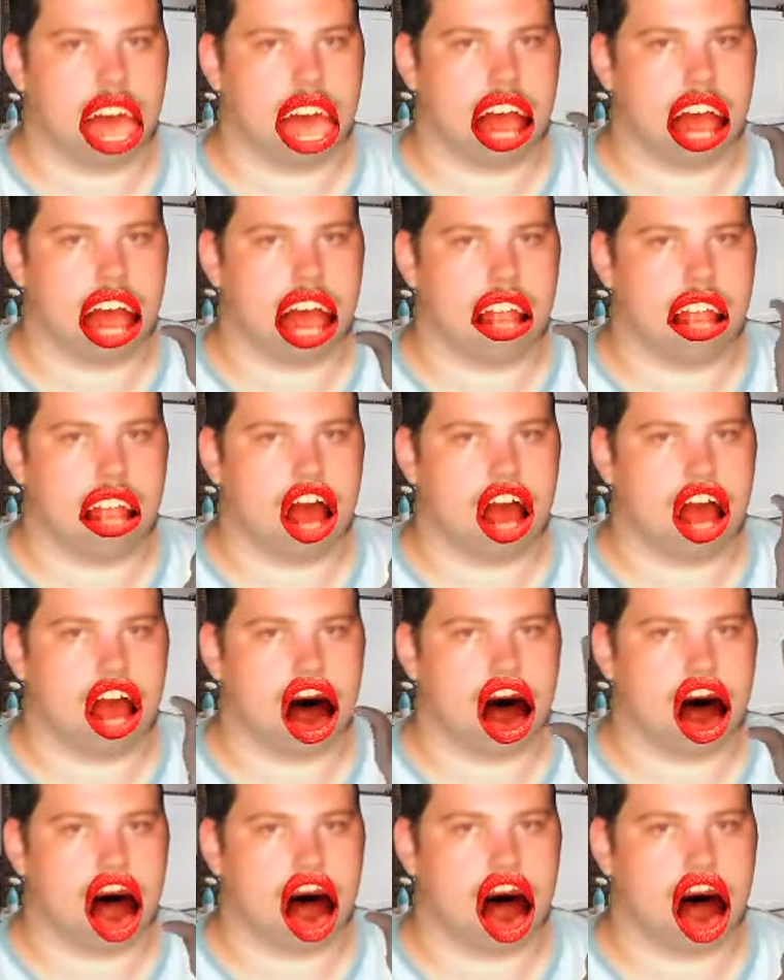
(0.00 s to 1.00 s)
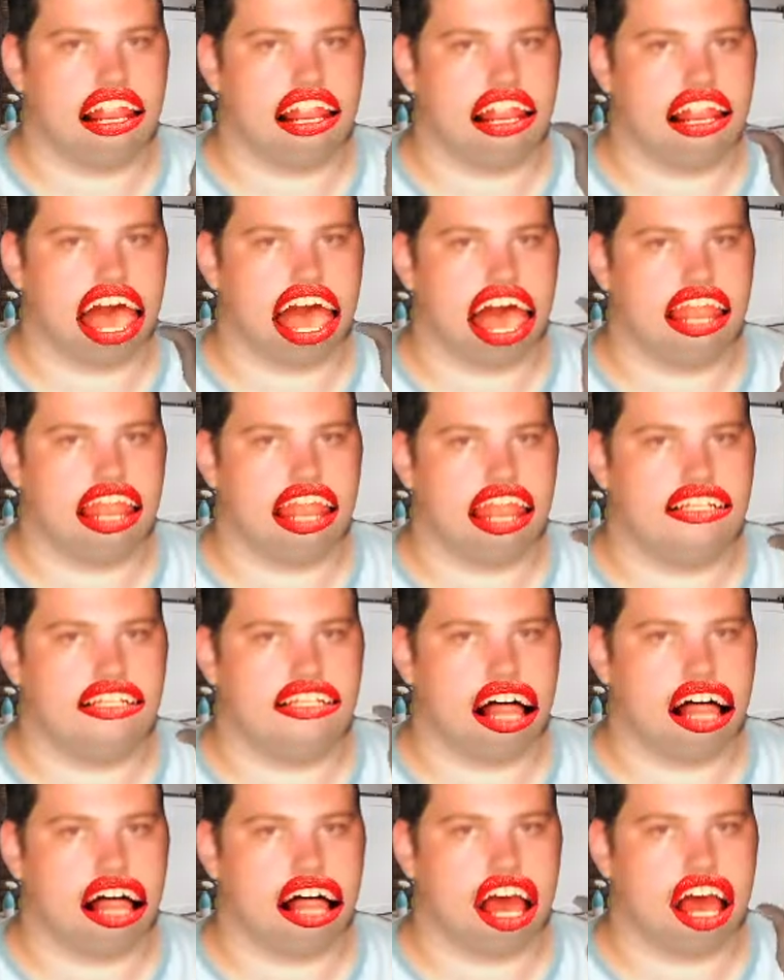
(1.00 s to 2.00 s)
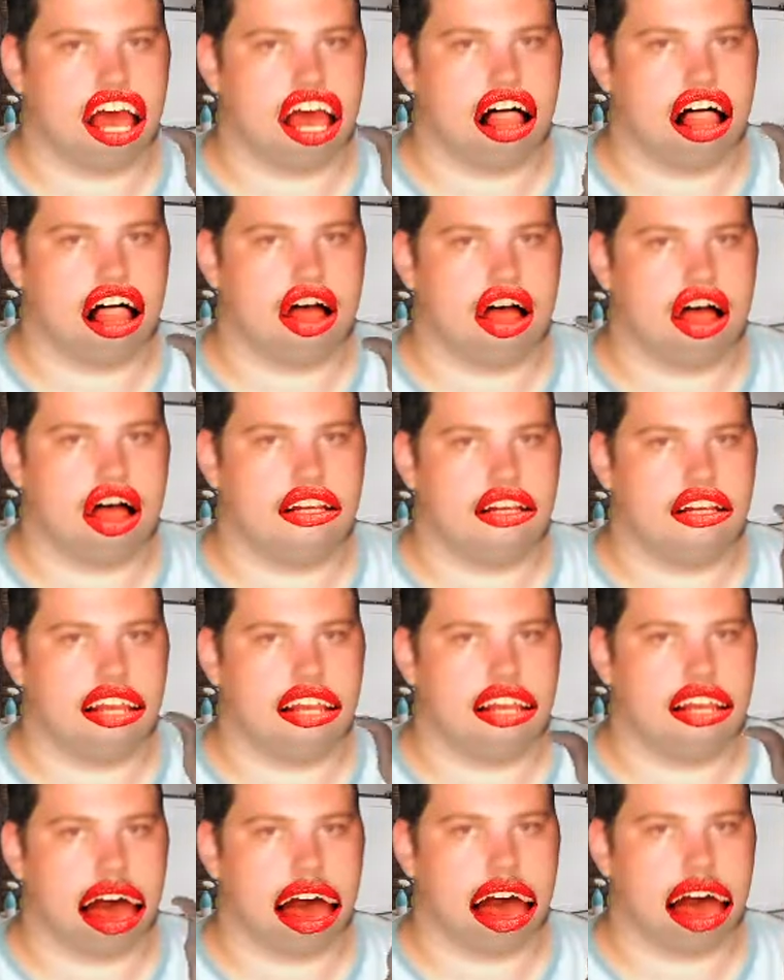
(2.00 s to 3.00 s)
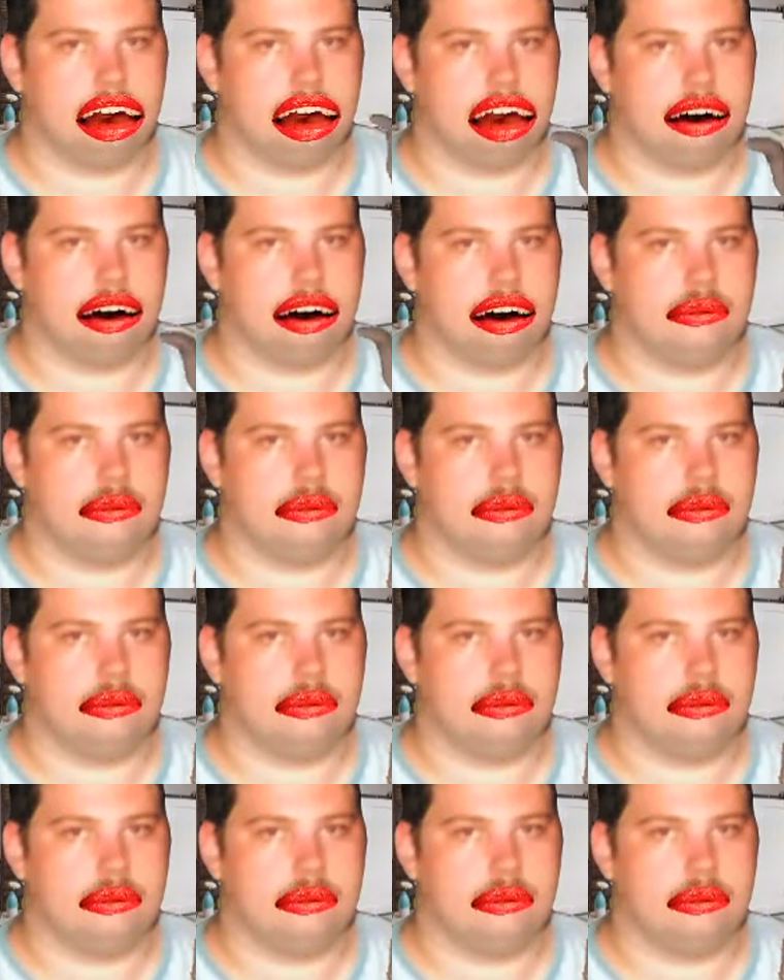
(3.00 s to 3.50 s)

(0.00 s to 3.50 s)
But if you're ever looking at that face that I put in like every single one of my